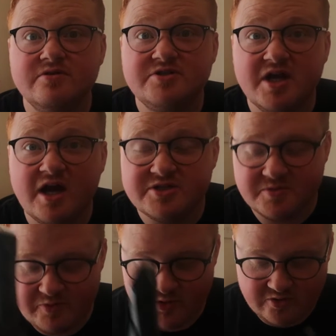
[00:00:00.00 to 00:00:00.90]

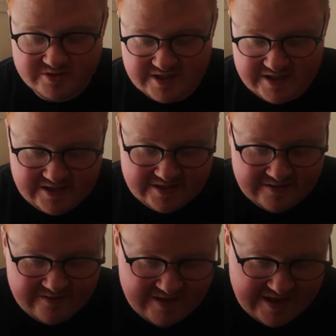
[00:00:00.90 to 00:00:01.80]
charger port in
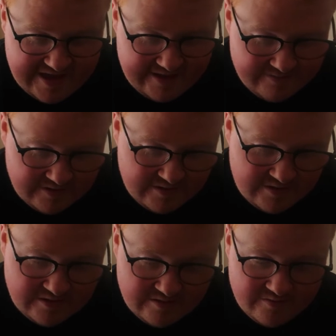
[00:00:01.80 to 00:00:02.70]
there,
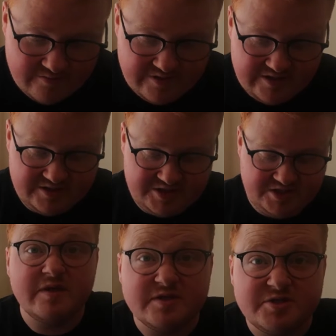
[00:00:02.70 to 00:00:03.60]

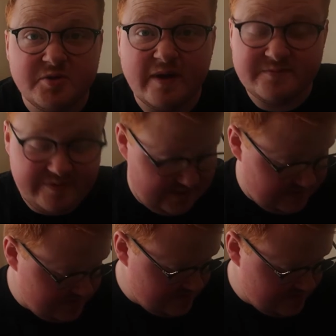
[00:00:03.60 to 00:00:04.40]
which is USB,